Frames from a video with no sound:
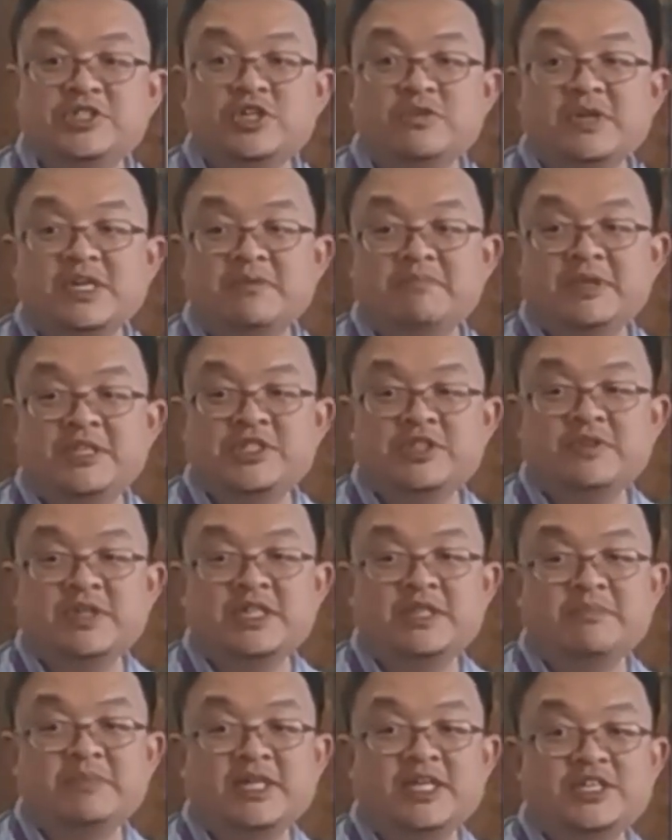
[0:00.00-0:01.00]
major one
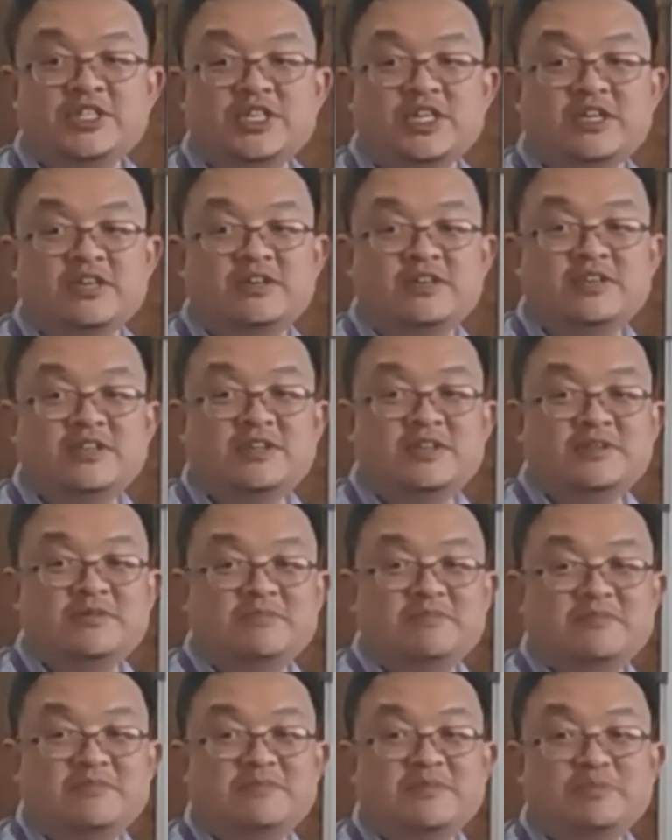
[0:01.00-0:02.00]
in Malaysia.
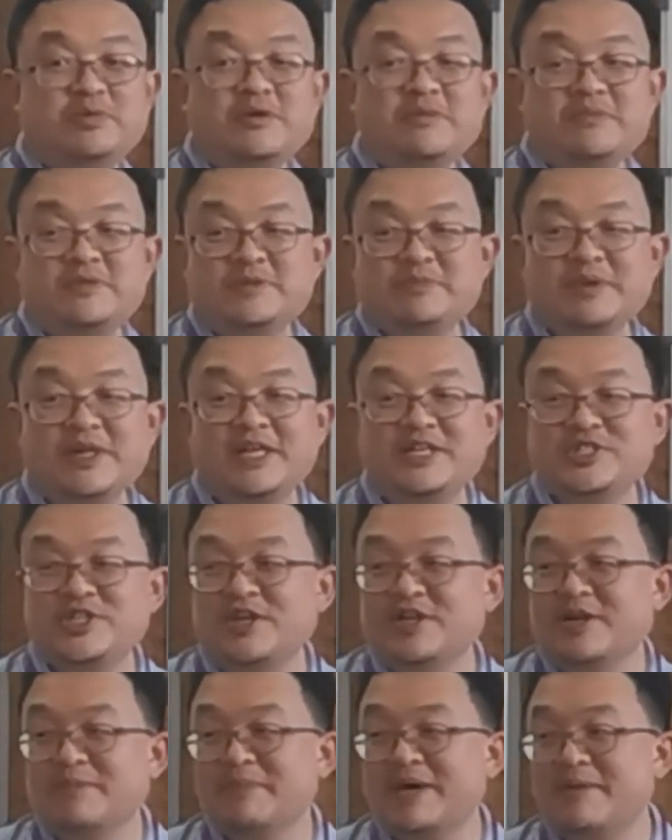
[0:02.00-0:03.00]
Put
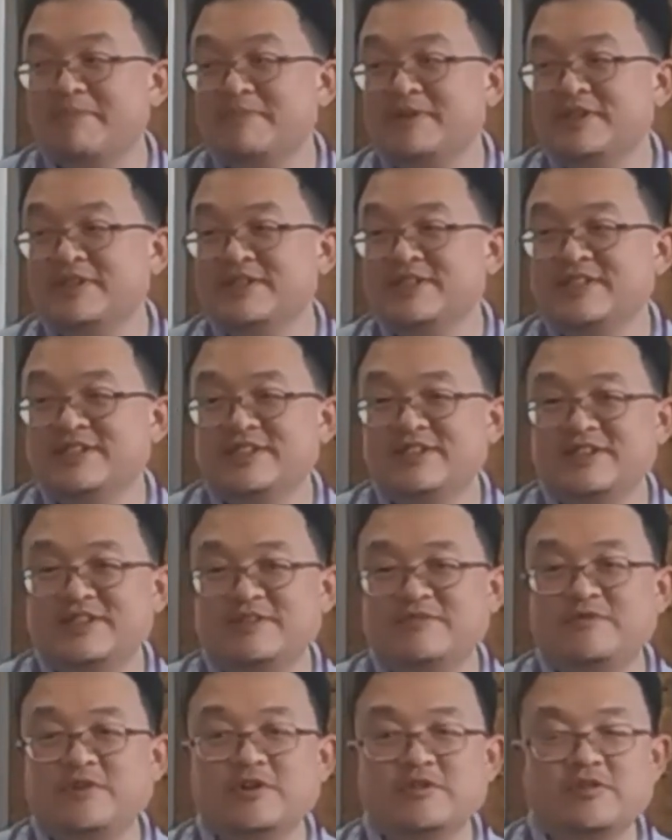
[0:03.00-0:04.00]
Malaysia on the map
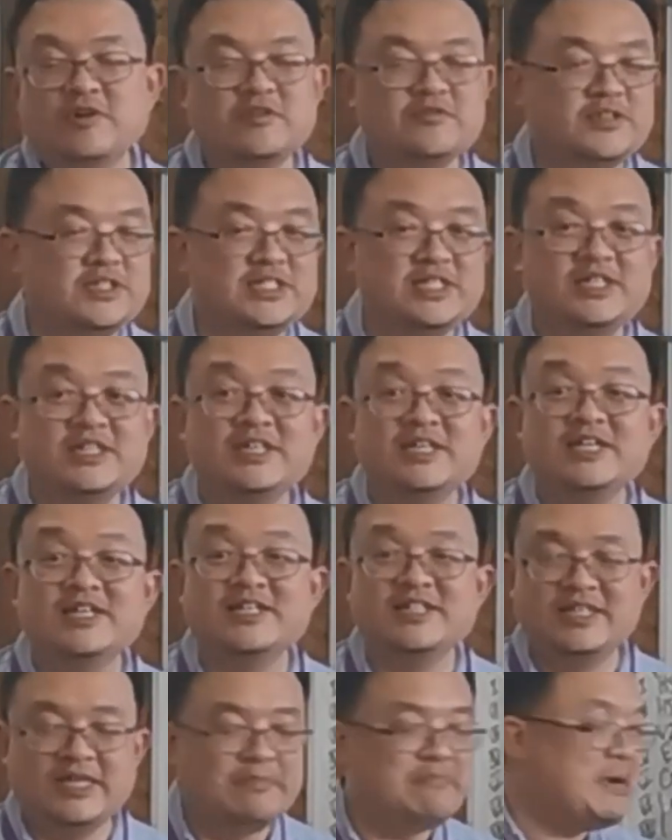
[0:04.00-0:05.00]
for the wrong reason.
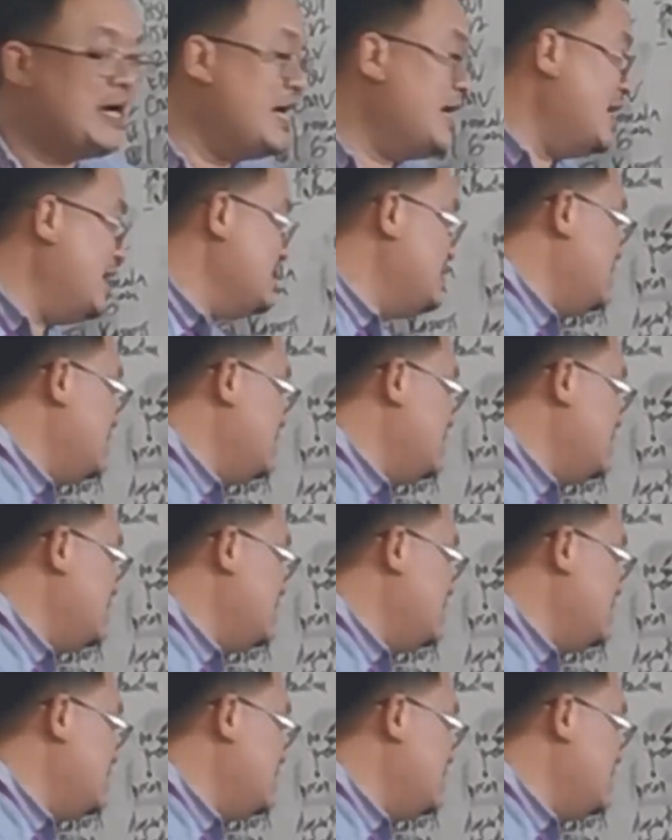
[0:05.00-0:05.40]
Nipah,